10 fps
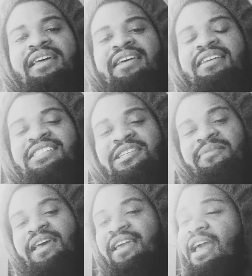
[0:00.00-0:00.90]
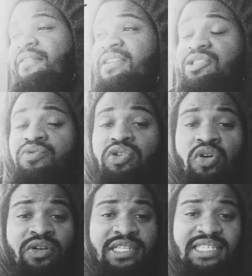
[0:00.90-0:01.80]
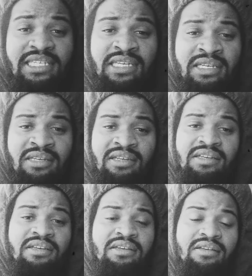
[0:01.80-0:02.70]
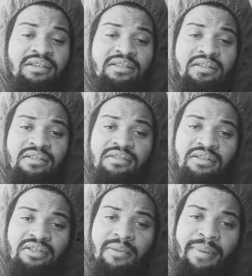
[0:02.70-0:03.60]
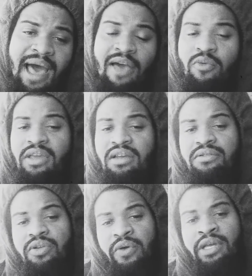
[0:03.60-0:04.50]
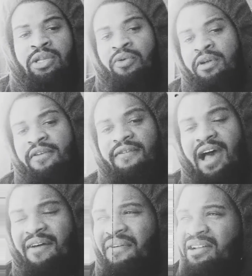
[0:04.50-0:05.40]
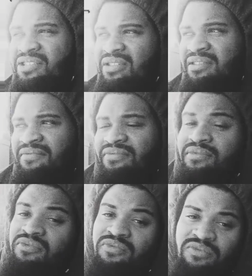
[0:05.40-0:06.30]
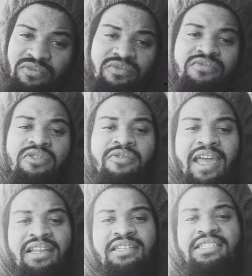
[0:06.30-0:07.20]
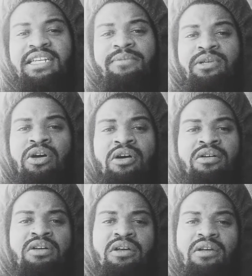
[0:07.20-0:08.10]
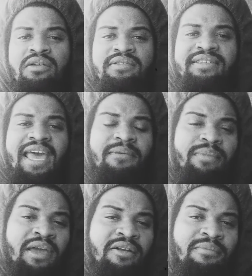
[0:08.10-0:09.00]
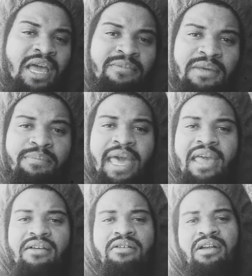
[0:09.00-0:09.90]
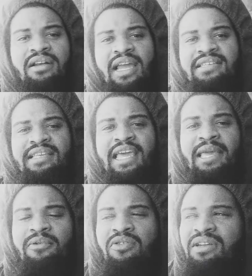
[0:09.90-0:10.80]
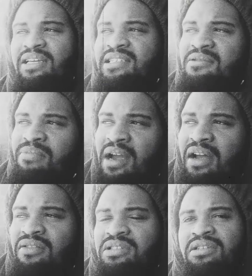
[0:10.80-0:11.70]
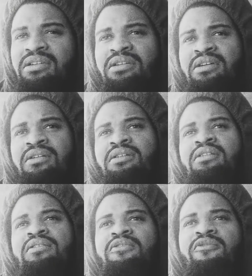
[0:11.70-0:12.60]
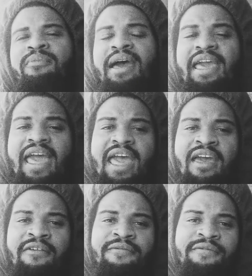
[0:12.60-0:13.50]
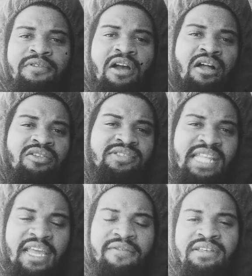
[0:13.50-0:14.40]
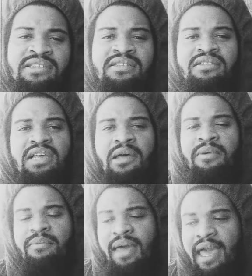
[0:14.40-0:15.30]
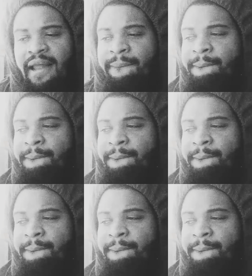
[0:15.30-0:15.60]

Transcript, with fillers: And it's your man Kevies. We going into the bye week, three and three, 500. We're the ship, y'all. Zach Banner might be back on our next game going against the Browns. Might have Carlos Davis coming back.